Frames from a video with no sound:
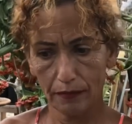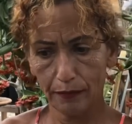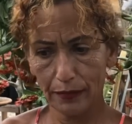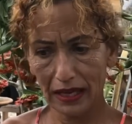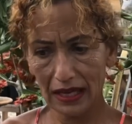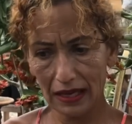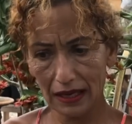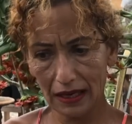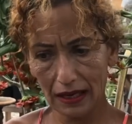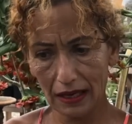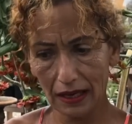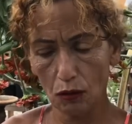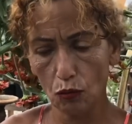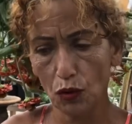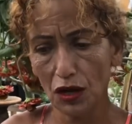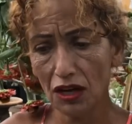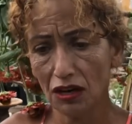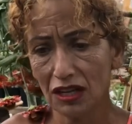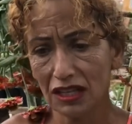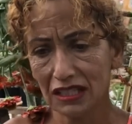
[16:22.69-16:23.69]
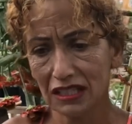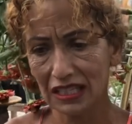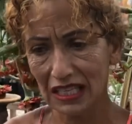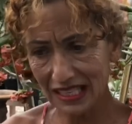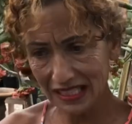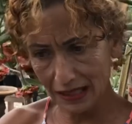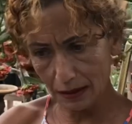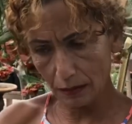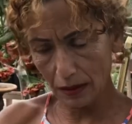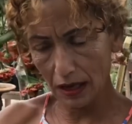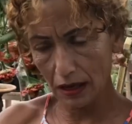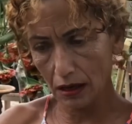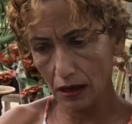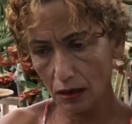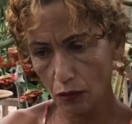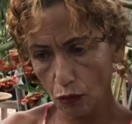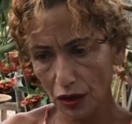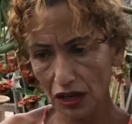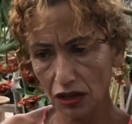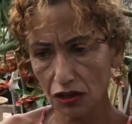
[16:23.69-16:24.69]
Be
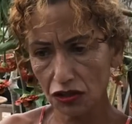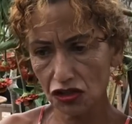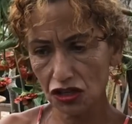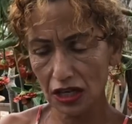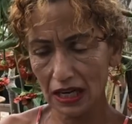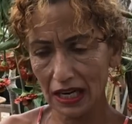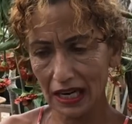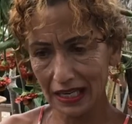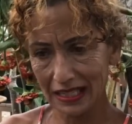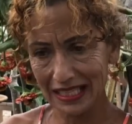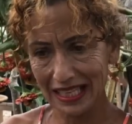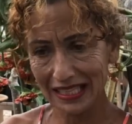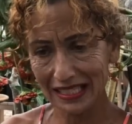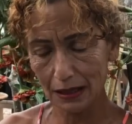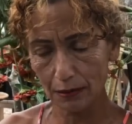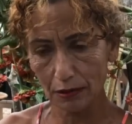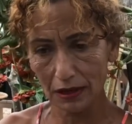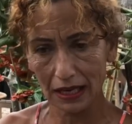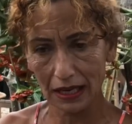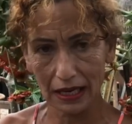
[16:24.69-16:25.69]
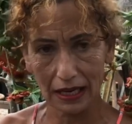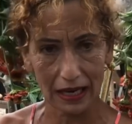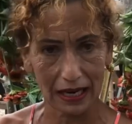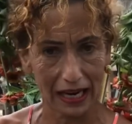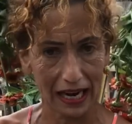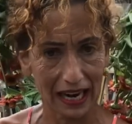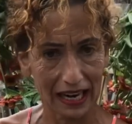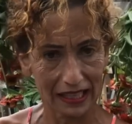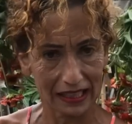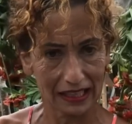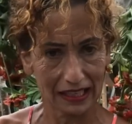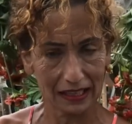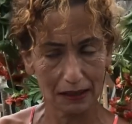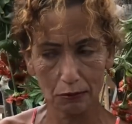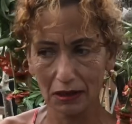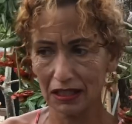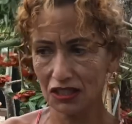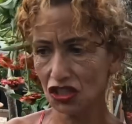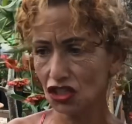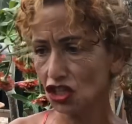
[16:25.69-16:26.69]
wheelchair accessible in her garden,
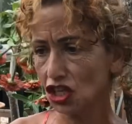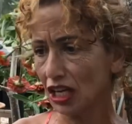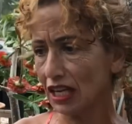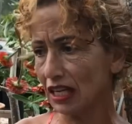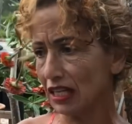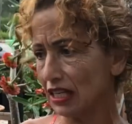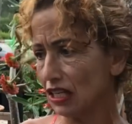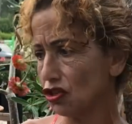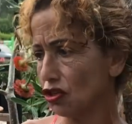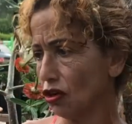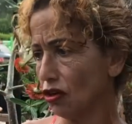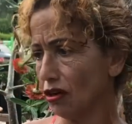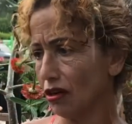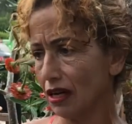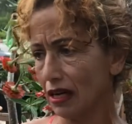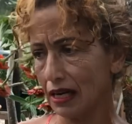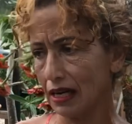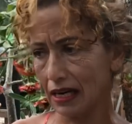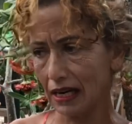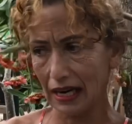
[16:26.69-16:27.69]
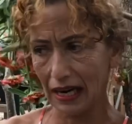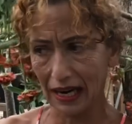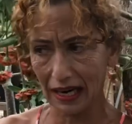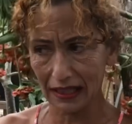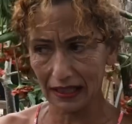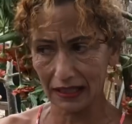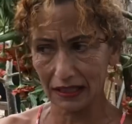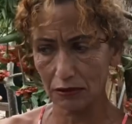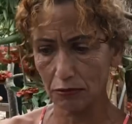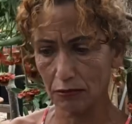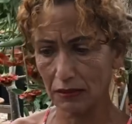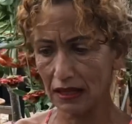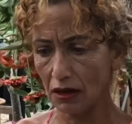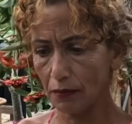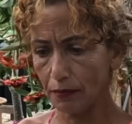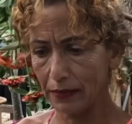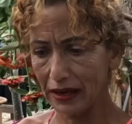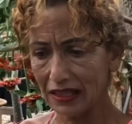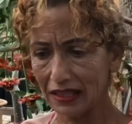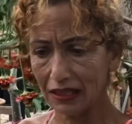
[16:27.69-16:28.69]
where she can enjoy all her gardens
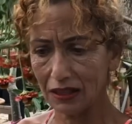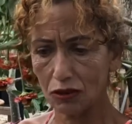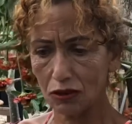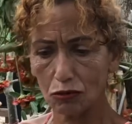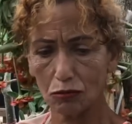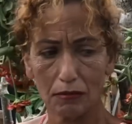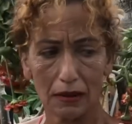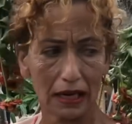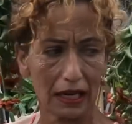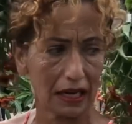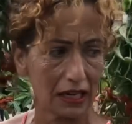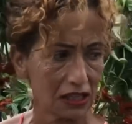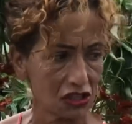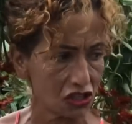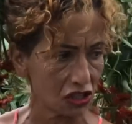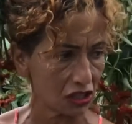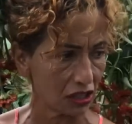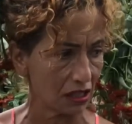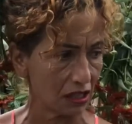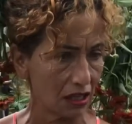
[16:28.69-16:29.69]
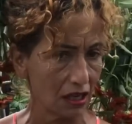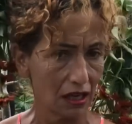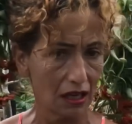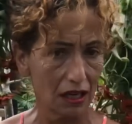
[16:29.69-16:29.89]
without bending too much, and